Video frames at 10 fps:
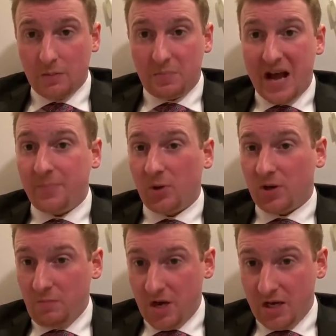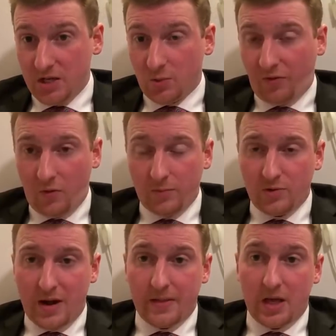Popular committees were formed
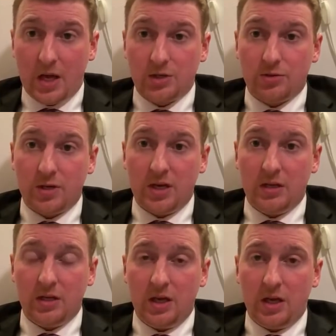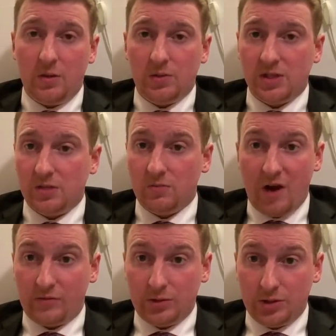around the country. It was a
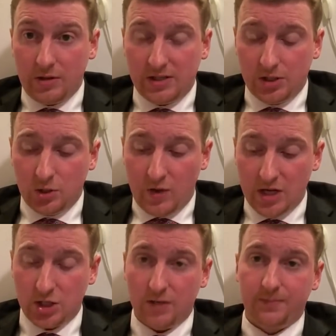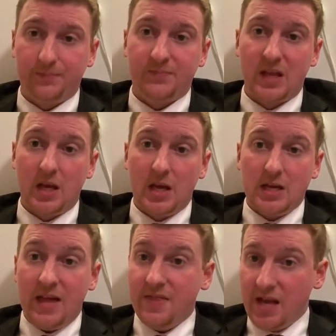revolutionary situation.
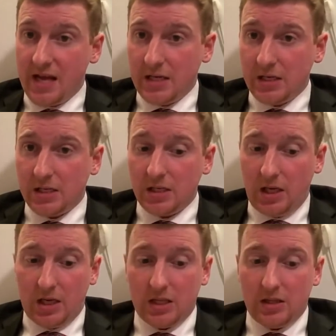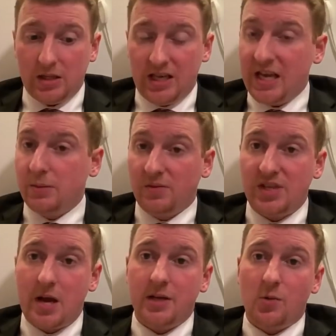And then uh, the Kingdom of
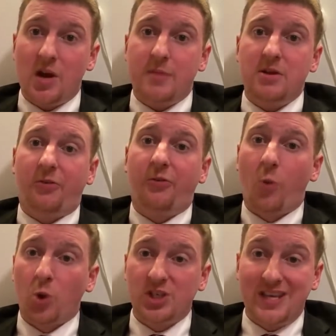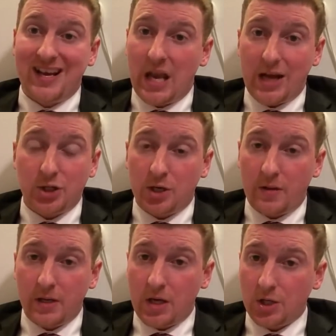Saudi Arabia forced an election
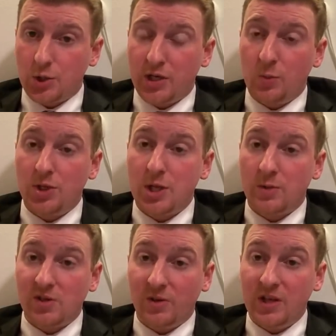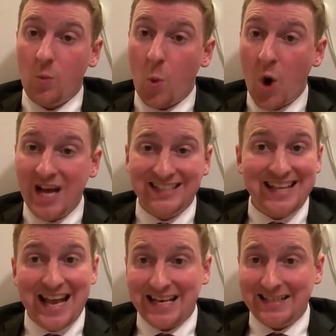on the country in which there was only one
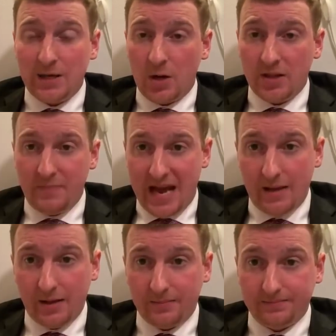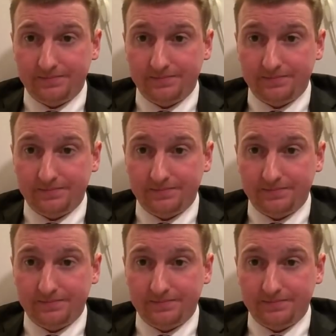candidate on the ballot.